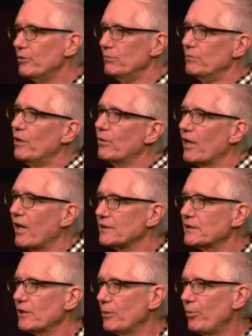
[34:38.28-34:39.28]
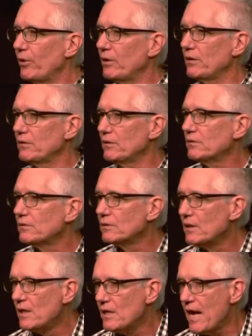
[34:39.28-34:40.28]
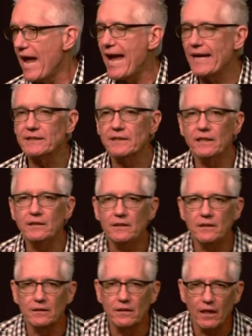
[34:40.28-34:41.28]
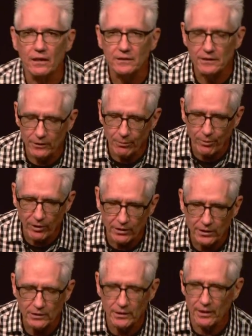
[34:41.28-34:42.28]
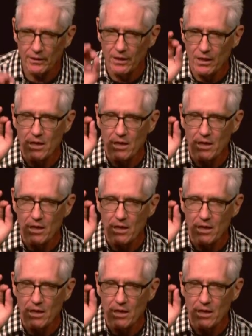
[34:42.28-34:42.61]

him. You know God said to Paul? Acts 18, God said to Paul, He said,